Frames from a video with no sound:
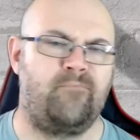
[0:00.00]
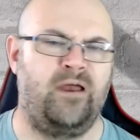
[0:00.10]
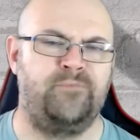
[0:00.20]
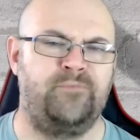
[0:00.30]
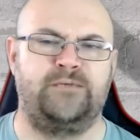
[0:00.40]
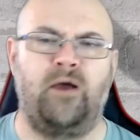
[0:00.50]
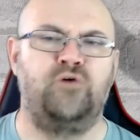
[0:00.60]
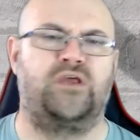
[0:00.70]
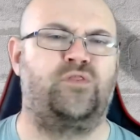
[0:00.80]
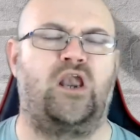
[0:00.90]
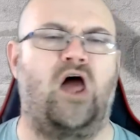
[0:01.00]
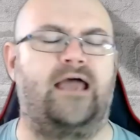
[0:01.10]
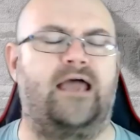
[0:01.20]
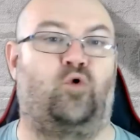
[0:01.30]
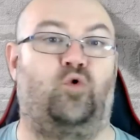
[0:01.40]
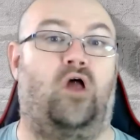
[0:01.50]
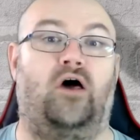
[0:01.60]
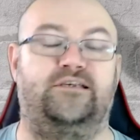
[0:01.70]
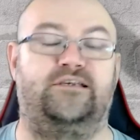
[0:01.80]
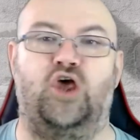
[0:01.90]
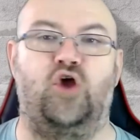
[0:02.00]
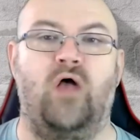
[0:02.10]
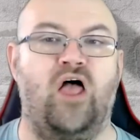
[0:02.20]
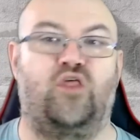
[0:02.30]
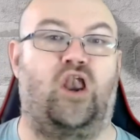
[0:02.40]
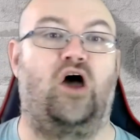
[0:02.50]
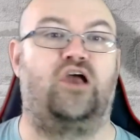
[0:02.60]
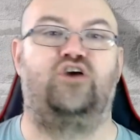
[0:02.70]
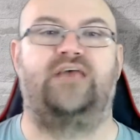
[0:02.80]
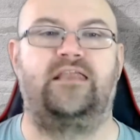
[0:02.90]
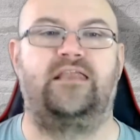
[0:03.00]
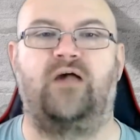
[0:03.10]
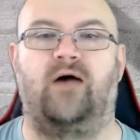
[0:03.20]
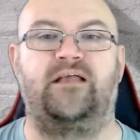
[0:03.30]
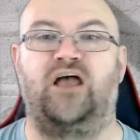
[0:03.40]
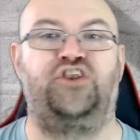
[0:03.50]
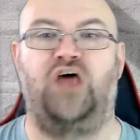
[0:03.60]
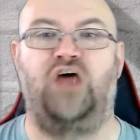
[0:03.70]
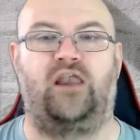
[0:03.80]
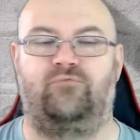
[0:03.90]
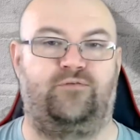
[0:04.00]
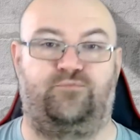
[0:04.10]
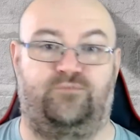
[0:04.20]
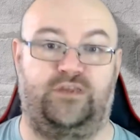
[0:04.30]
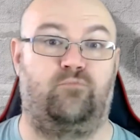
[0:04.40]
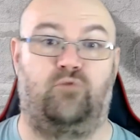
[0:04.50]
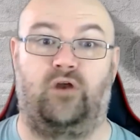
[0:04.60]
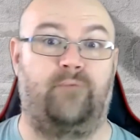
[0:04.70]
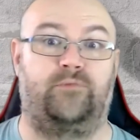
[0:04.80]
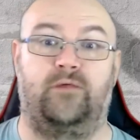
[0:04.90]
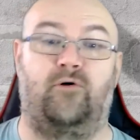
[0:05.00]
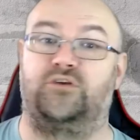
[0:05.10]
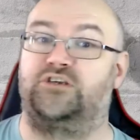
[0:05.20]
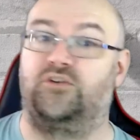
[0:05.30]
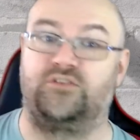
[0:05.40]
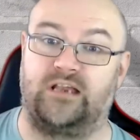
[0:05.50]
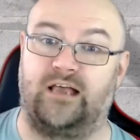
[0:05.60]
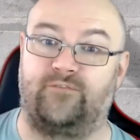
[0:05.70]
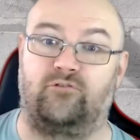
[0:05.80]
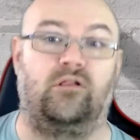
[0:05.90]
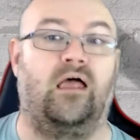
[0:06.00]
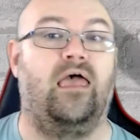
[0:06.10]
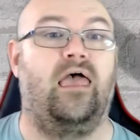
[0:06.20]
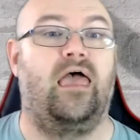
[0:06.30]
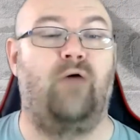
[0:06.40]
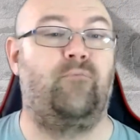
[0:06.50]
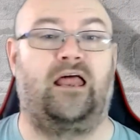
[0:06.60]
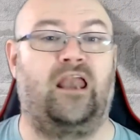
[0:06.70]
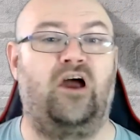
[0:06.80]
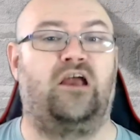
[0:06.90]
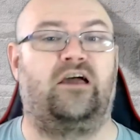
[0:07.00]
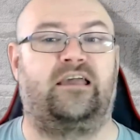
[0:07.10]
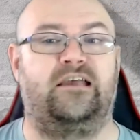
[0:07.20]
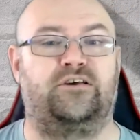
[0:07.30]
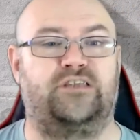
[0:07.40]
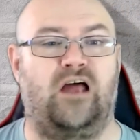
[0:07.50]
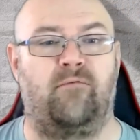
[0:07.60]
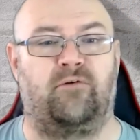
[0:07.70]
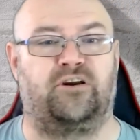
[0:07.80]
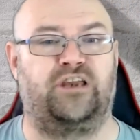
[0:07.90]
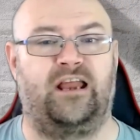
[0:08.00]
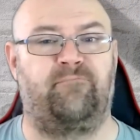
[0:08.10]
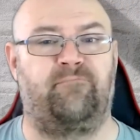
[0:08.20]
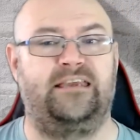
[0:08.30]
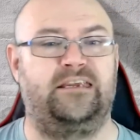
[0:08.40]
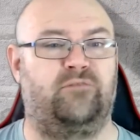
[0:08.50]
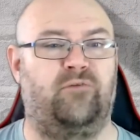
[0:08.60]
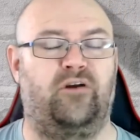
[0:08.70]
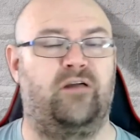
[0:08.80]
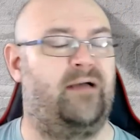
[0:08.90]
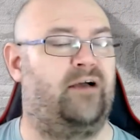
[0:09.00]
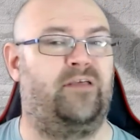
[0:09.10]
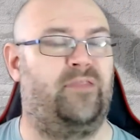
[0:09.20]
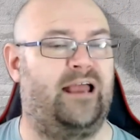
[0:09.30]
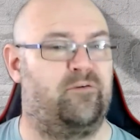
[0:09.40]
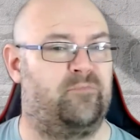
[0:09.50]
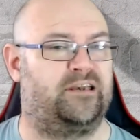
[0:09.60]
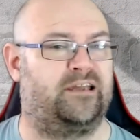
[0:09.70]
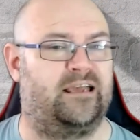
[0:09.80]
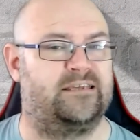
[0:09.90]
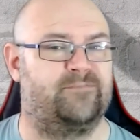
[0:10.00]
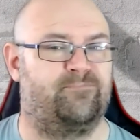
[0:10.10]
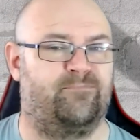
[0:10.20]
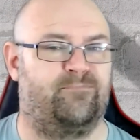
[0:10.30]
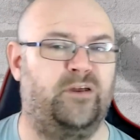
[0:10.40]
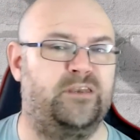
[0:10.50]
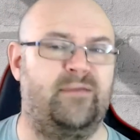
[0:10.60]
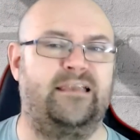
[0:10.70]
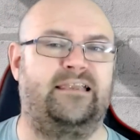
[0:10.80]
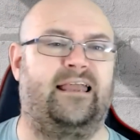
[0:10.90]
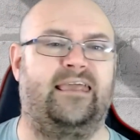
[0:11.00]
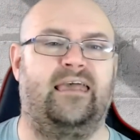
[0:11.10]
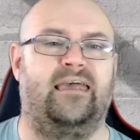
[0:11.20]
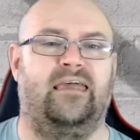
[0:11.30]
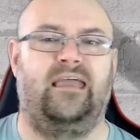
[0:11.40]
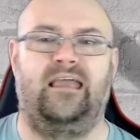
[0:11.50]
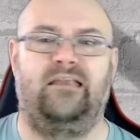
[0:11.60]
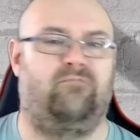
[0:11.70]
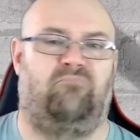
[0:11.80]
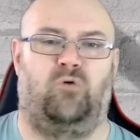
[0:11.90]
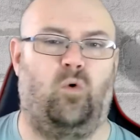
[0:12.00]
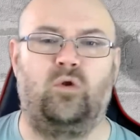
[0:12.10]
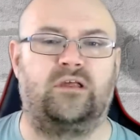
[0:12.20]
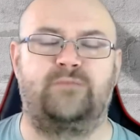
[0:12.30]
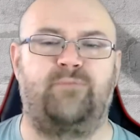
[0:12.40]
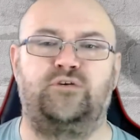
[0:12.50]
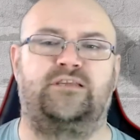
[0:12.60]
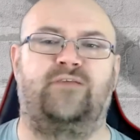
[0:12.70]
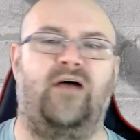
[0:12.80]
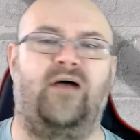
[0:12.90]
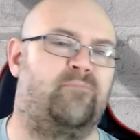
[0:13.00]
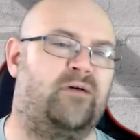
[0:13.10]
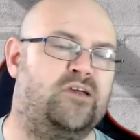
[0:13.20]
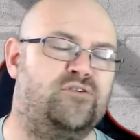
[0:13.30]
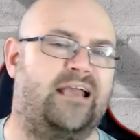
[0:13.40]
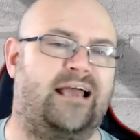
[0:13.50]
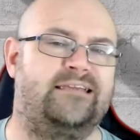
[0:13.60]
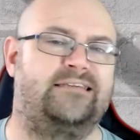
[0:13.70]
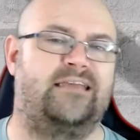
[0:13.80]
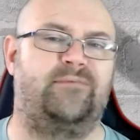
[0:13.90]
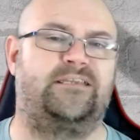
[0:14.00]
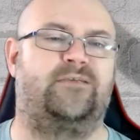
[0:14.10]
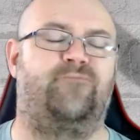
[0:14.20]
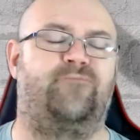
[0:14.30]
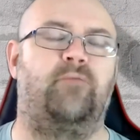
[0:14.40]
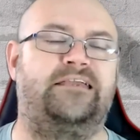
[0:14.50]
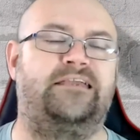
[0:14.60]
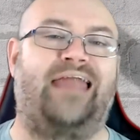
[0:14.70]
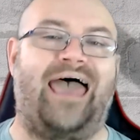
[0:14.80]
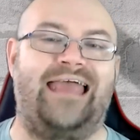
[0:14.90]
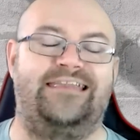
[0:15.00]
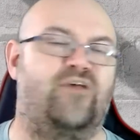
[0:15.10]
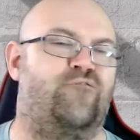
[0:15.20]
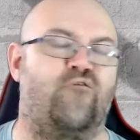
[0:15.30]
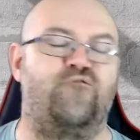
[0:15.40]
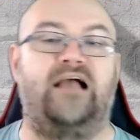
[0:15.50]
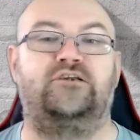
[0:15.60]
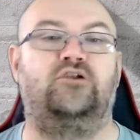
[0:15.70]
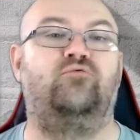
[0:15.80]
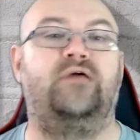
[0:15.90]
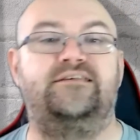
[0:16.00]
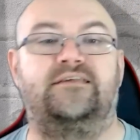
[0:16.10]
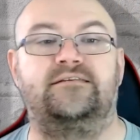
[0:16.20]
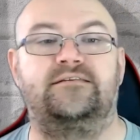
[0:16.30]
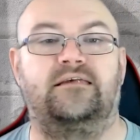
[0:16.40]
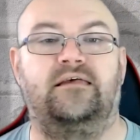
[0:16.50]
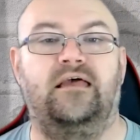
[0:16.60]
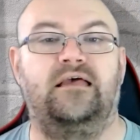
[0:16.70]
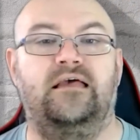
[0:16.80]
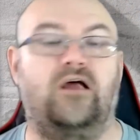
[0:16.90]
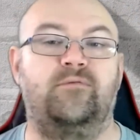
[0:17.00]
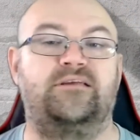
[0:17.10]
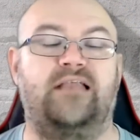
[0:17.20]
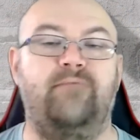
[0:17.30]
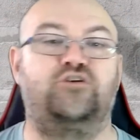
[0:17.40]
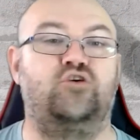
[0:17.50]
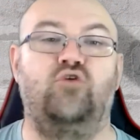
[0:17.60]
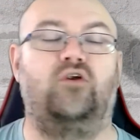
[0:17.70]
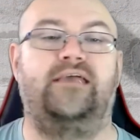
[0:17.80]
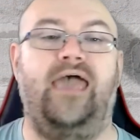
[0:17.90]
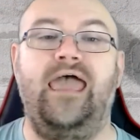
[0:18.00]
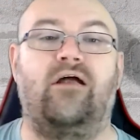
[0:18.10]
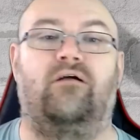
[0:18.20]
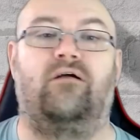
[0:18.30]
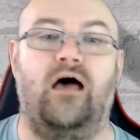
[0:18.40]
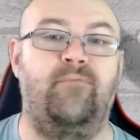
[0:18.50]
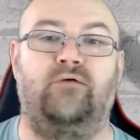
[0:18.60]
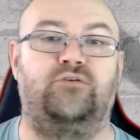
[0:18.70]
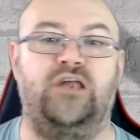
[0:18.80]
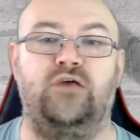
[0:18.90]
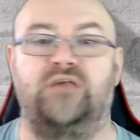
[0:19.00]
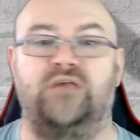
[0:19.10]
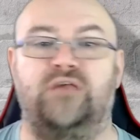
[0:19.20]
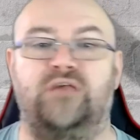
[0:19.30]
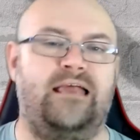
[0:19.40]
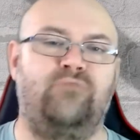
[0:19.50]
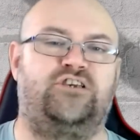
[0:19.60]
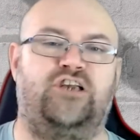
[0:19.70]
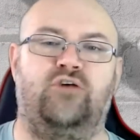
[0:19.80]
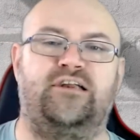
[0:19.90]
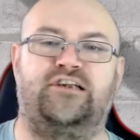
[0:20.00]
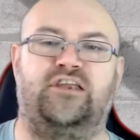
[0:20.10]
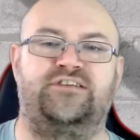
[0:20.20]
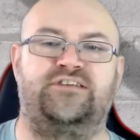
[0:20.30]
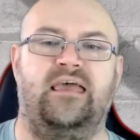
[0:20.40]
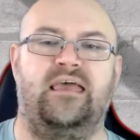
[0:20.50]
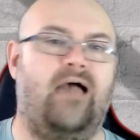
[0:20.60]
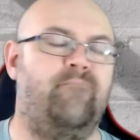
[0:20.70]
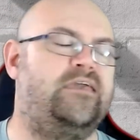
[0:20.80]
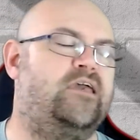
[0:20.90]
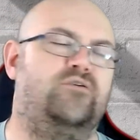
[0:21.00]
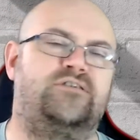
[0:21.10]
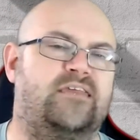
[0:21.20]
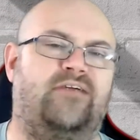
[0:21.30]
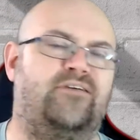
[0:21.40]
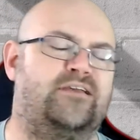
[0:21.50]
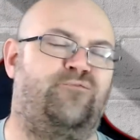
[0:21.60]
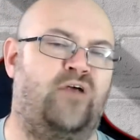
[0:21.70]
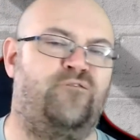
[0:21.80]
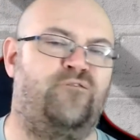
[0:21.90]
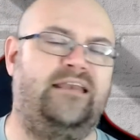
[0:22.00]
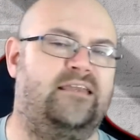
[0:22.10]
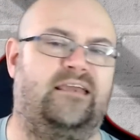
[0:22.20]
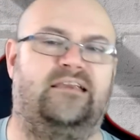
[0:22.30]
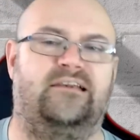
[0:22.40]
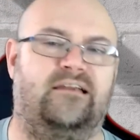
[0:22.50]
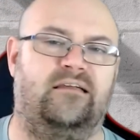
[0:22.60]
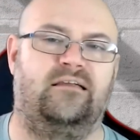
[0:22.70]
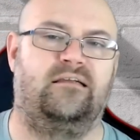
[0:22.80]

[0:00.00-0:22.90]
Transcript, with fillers: Perhaps exposing the lie, as all lies do, the liars end up coming undone. We've seen what happened to Boris Johnson after all. And well, a lawyer like Keir Starmer, should have plenty to worry about in that, in which case? Fundamentally, it all exposes the fact that by using anti Semitism for political ends or factional reasons, Starmer's Labour do not care about Jews. Just how Jewishness can be used to their advantage.